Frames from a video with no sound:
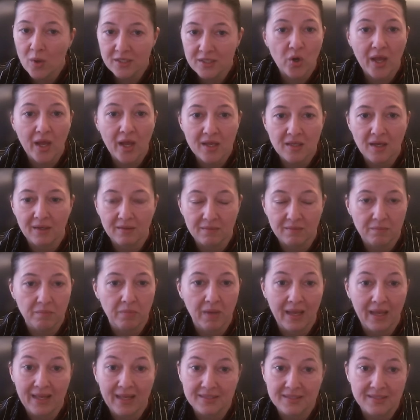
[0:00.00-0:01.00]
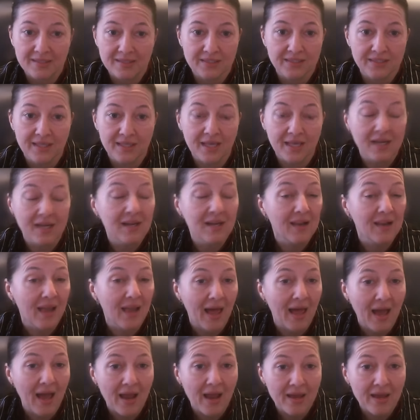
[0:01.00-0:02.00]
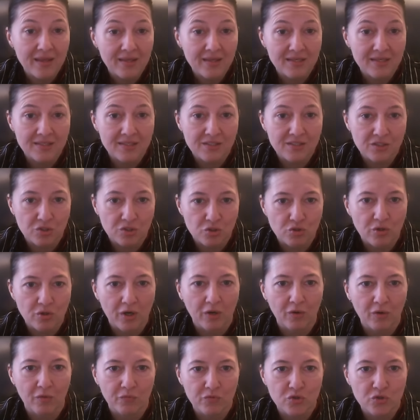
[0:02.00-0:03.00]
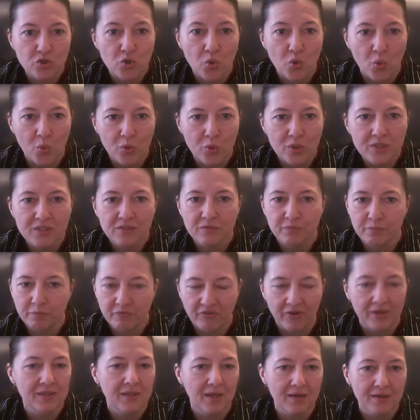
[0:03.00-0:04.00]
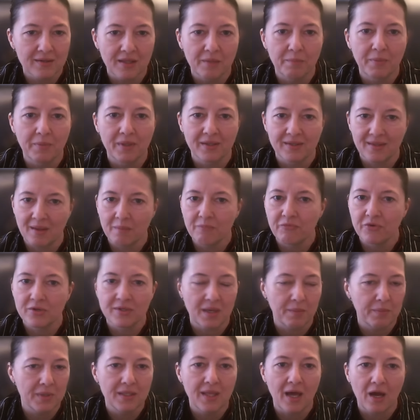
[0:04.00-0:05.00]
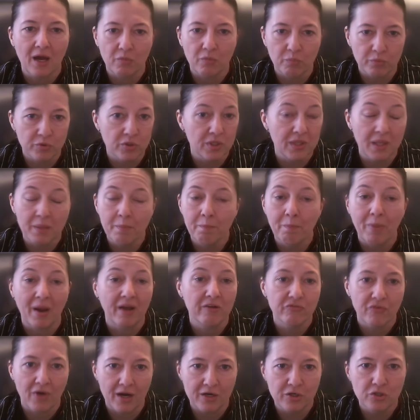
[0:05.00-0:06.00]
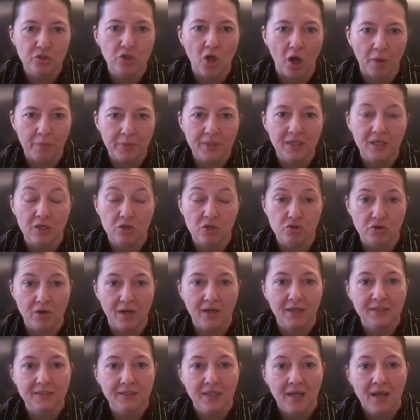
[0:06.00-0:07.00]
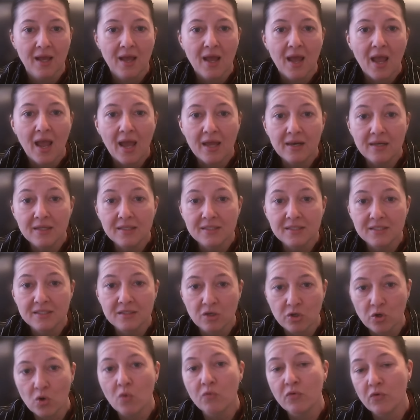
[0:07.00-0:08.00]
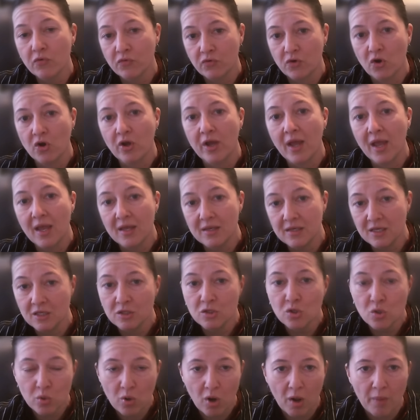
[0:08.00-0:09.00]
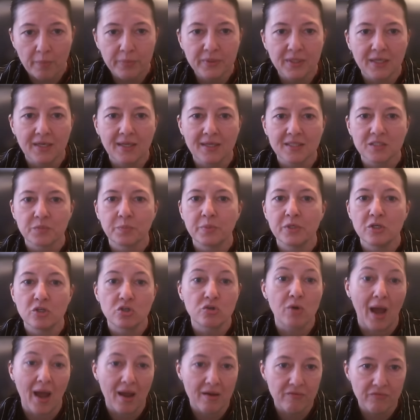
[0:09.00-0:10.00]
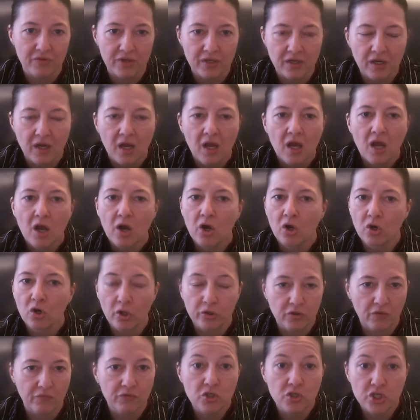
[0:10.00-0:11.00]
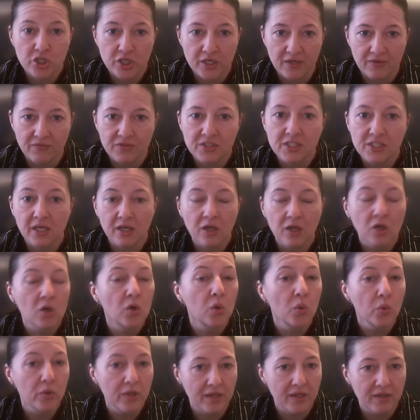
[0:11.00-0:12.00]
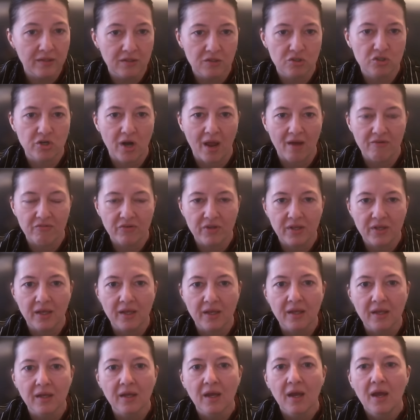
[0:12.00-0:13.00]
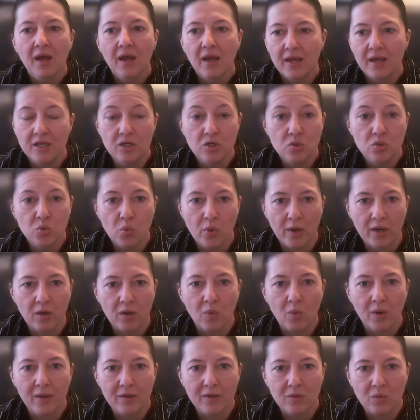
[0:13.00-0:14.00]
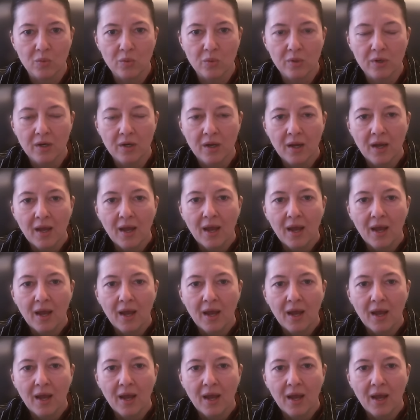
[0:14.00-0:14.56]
cocaine um, has declined as a drug of choice. Fentanyl and methamphetamine are really by far the dominant drugs. And it's the growth of cocaine in Europe that has been driving a lot of the shifts, including the trafficking into Ecuador.